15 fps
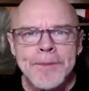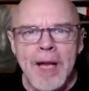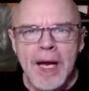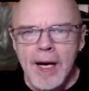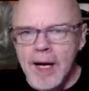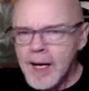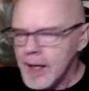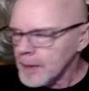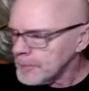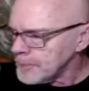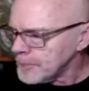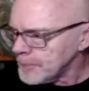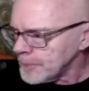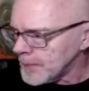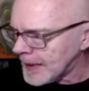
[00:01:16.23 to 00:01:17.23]

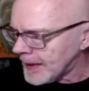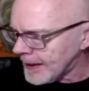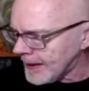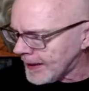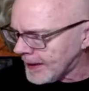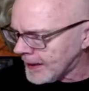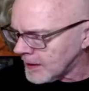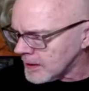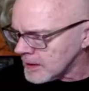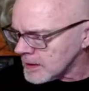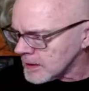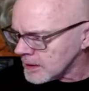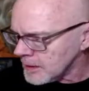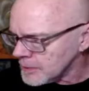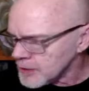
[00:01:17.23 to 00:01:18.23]
Um,
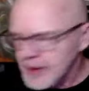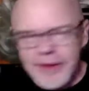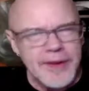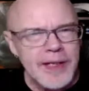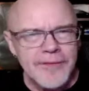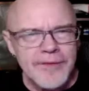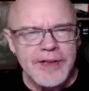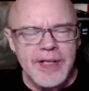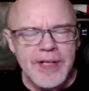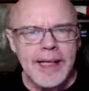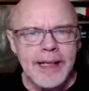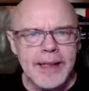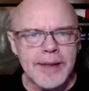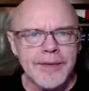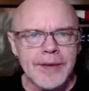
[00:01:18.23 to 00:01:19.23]
and I'm trying to think if there's
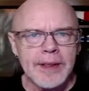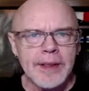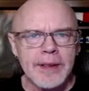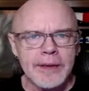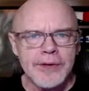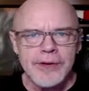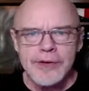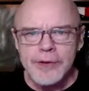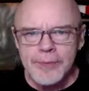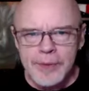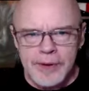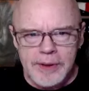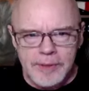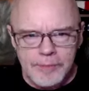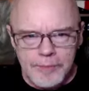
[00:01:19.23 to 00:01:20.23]
anything
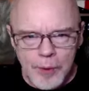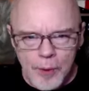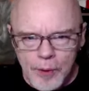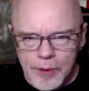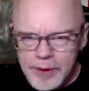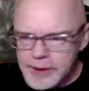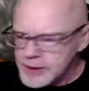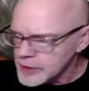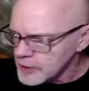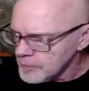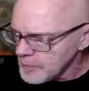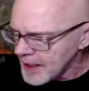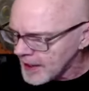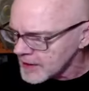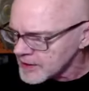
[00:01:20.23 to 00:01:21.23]
super important to
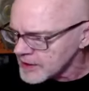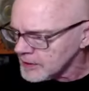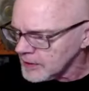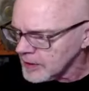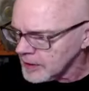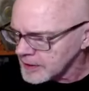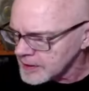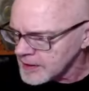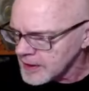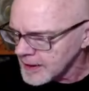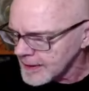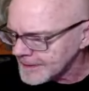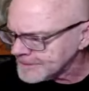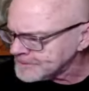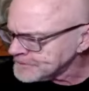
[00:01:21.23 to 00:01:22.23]
pass along
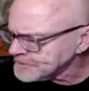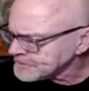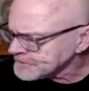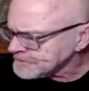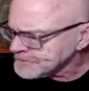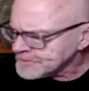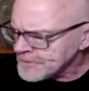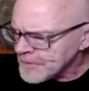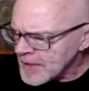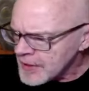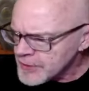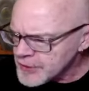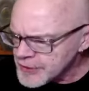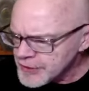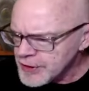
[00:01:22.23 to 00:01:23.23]
tonight.
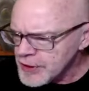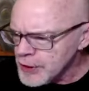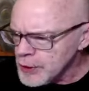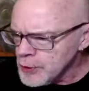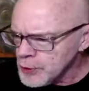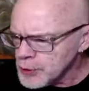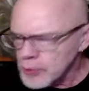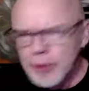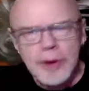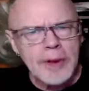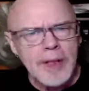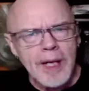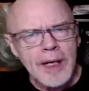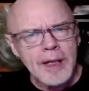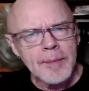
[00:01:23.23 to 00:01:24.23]
Just the
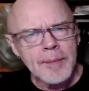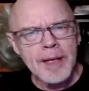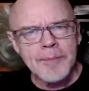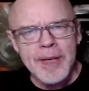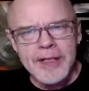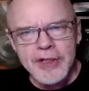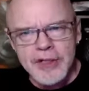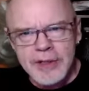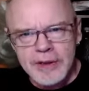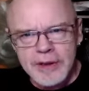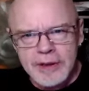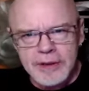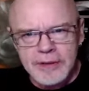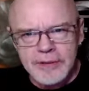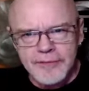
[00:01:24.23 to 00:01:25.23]
usual. Um, I
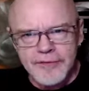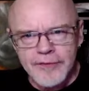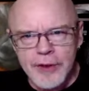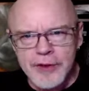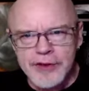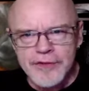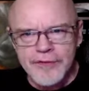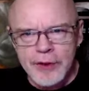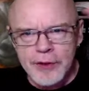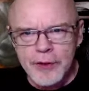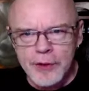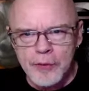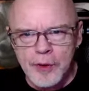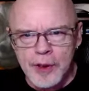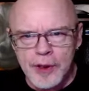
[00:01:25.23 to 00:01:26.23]
mentioned, for those of you
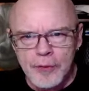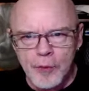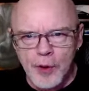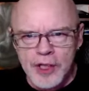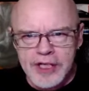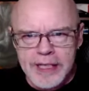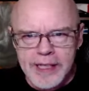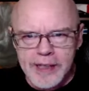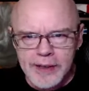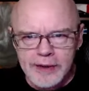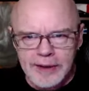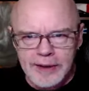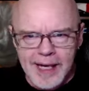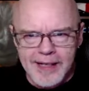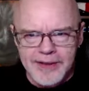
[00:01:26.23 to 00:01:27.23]
who were, weren't here
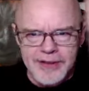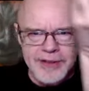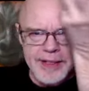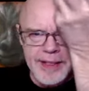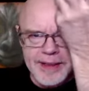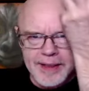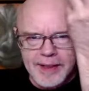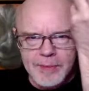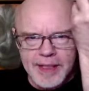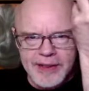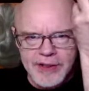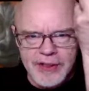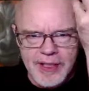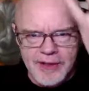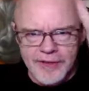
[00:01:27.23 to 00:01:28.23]
last night, I
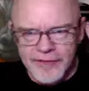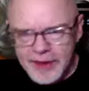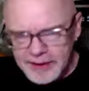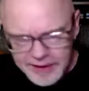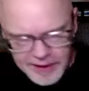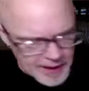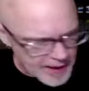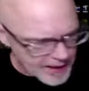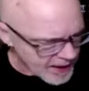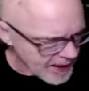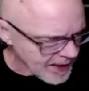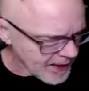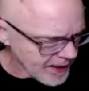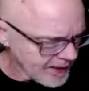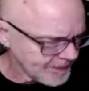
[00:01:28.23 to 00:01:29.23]
mentioned that I finally got
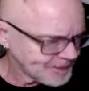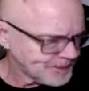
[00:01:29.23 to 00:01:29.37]
a